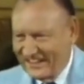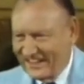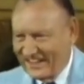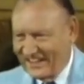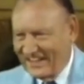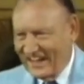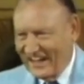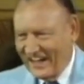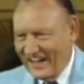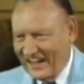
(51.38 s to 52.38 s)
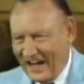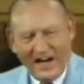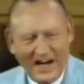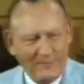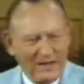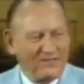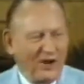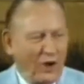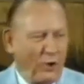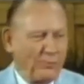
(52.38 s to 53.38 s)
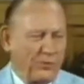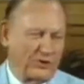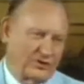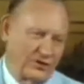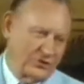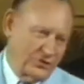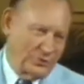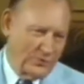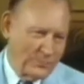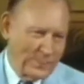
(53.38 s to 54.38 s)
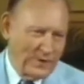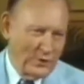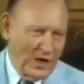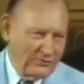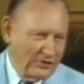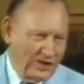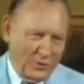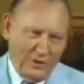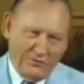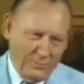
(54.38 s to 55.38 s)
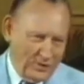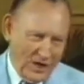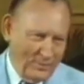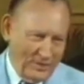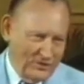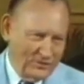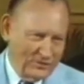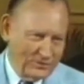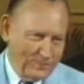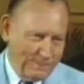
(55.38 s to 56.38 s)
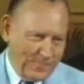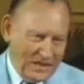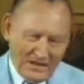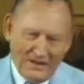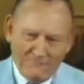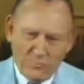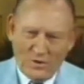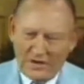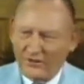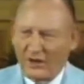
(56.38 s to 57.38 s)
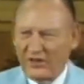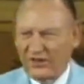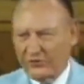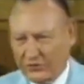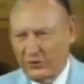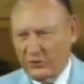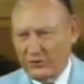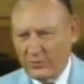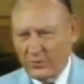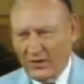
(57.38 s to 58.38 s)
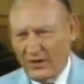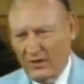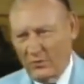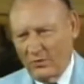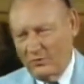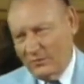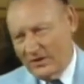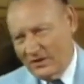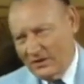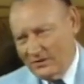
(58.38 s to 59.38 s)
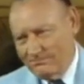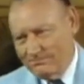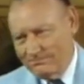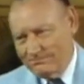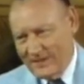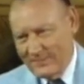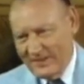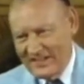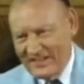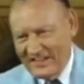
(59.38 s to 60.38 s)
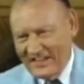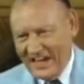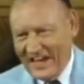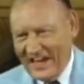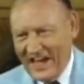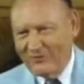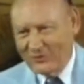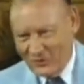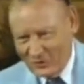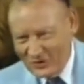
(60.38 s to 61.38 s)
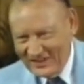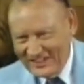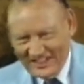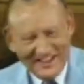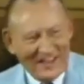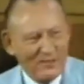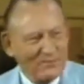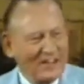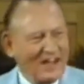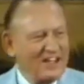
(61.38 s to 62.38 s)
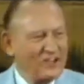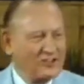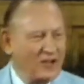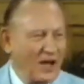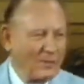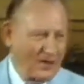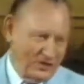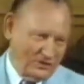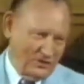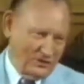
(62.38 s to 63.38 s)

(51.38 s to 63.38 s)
I believe in all pertinent truth. You have to get away from denominations. Now there is truth. Well, maybe half truth. That is denominational.